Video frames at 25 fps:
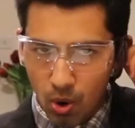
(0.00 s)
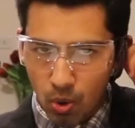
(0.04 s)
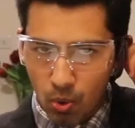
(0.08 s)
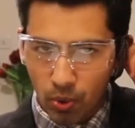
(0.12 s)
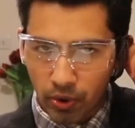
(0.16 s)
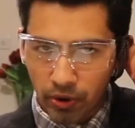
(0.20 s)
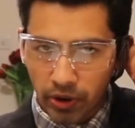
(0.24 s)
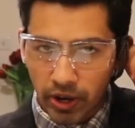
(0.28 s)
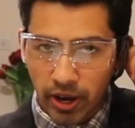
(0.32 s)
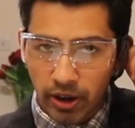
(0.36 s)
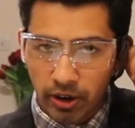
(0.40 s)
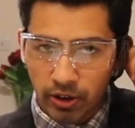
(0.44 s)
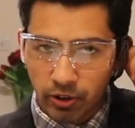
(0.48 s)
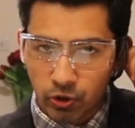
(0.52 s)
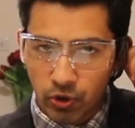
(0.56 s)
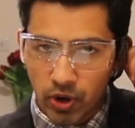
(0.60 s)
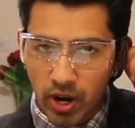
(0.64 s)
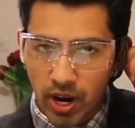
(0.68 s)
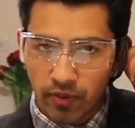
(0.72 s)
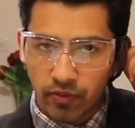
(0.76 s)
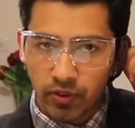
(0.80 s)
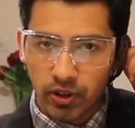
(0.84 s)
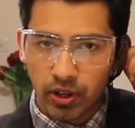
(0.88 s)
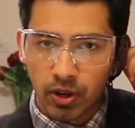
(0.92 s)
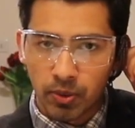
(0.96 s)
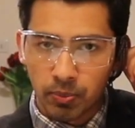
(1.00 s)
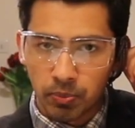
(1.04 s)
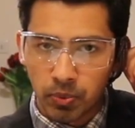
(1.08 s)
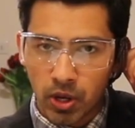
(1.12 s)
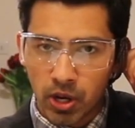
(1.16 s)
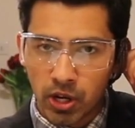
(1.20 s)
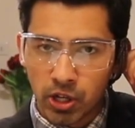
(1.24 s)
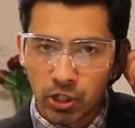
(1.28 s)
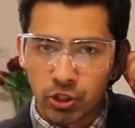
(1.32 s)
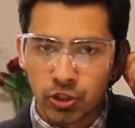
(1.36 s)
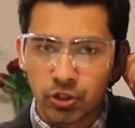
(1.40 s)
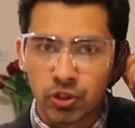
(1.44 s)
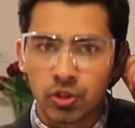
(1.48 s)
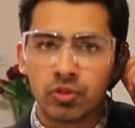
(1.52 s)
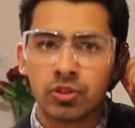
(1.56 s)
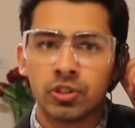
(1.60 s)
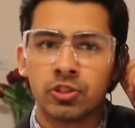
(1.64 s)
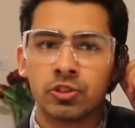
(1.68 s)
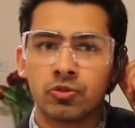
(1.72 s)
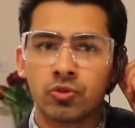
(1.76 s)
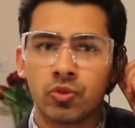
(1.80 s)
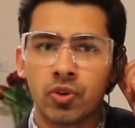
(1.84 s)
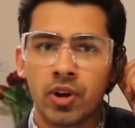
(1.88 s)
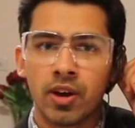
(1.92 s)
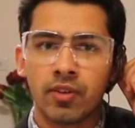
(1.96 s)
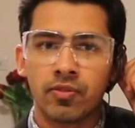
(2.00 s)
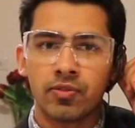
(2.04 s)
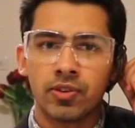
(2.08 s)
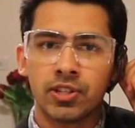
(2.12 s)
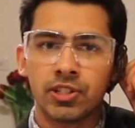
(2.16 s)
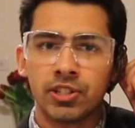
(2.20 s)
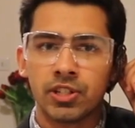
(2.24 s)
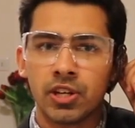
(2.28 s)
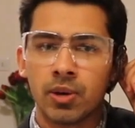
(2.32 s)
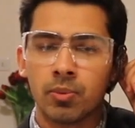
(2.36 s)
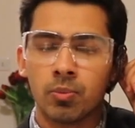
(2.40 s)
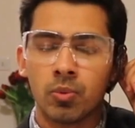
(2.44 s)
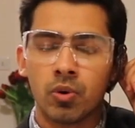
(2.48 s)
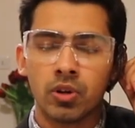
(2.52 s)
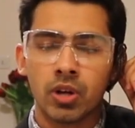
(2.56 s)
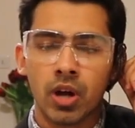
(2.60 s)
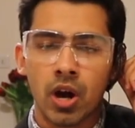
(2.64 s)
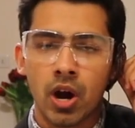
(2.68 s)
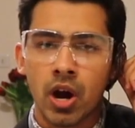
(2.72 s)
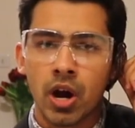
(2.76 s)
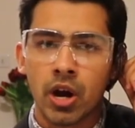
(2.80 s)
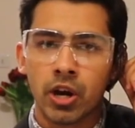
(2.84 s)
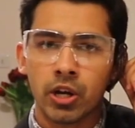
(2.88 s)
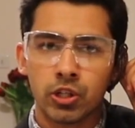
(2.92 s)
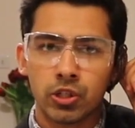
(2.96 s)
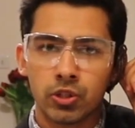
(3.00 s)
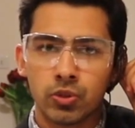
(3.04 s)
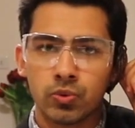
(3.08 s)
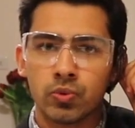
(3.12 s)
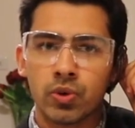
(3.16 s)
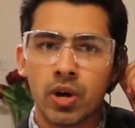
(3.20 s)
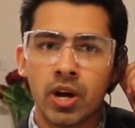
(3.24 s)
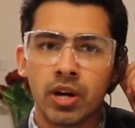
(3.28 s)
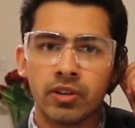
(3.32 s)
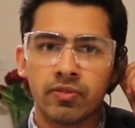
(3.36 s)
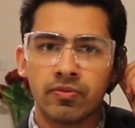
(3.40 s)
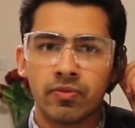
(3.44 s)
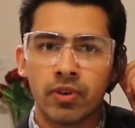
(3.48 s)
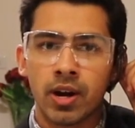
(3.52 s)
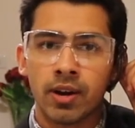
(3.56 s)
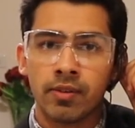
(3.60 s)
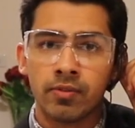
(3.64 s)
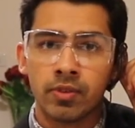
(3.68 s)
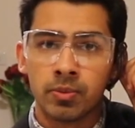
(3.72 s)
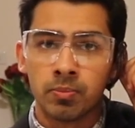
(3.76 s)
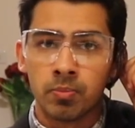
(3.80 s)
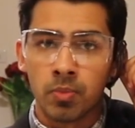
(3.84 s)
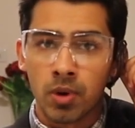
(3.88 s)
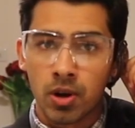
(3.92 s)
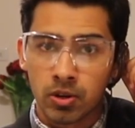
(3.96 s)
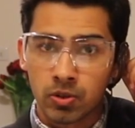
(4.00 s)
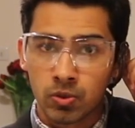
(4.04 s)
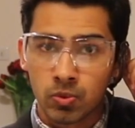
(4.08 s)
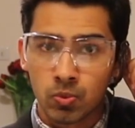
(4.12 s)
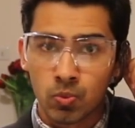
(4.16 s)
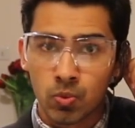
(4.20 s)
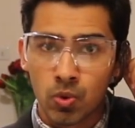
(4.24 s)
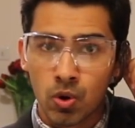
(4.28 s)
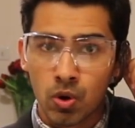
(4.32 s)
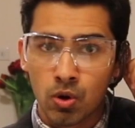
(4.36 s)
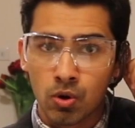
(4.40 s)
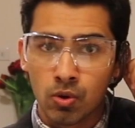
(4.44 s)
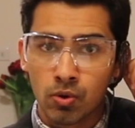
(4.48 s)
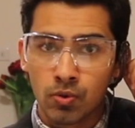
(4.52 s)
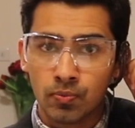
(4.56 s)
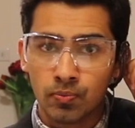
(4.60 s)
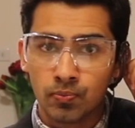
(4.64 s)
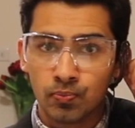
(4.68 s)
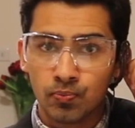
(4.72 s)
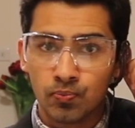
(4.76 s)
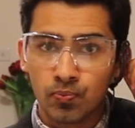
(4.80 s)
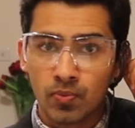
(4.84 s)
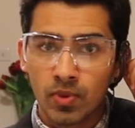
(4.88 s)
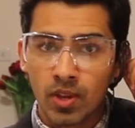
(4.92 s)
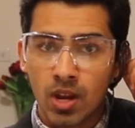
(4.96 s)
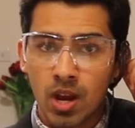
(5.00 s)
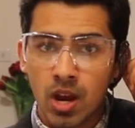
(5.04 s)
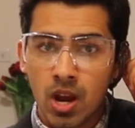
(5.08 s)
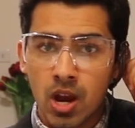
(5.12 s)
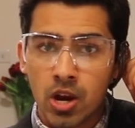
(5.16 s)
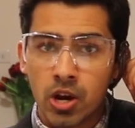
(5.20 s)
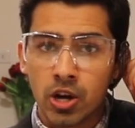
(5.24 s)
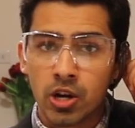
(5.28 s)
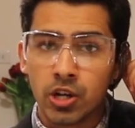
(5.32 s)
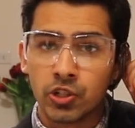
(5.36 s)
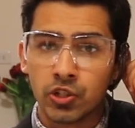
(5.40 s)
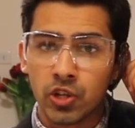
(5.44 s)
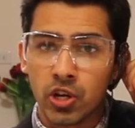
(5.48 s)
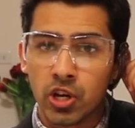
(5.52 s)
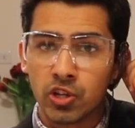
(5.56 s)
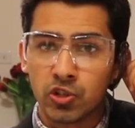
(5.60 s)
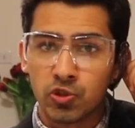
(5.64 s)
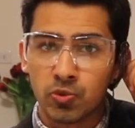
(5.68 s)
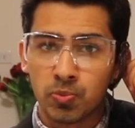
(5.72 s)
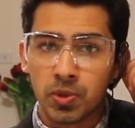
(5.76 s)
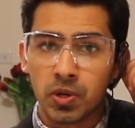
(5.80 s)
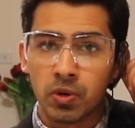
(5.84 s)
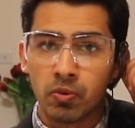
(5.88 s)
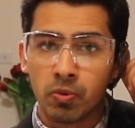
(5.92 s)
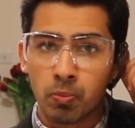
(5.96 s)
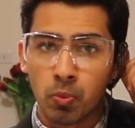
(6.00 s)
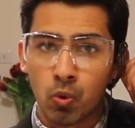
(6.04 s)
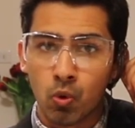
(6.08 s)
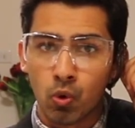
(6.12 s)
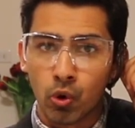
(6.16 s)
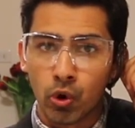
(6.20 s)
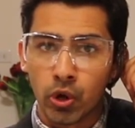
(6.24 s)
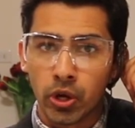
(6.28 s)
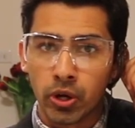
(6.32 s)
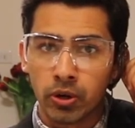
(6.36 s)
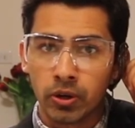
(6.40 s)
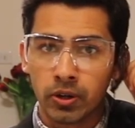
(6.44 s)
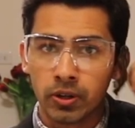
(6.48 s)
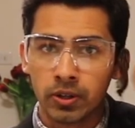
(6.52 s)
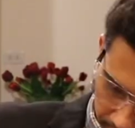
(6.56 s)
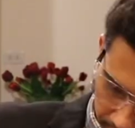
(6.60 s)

We're getting traffic updates. There's a traffic jam on I-295 in Maisumville. Here's HP reporting.